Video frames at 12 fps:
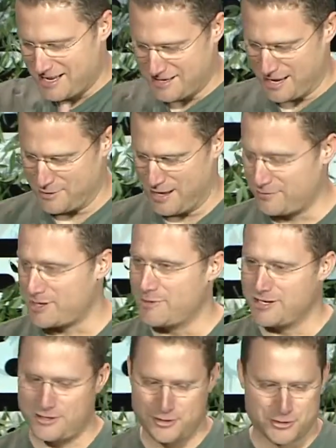Now you have
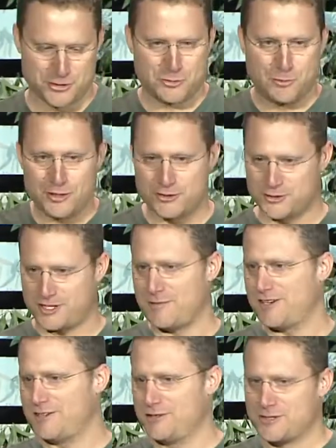committed users. Put those
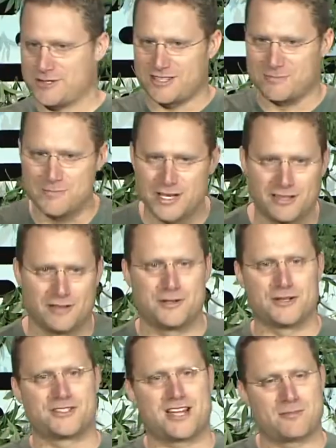committed users at the middle of
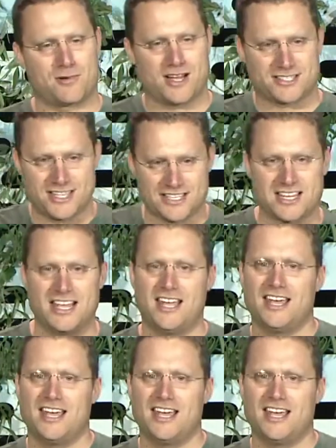your design process,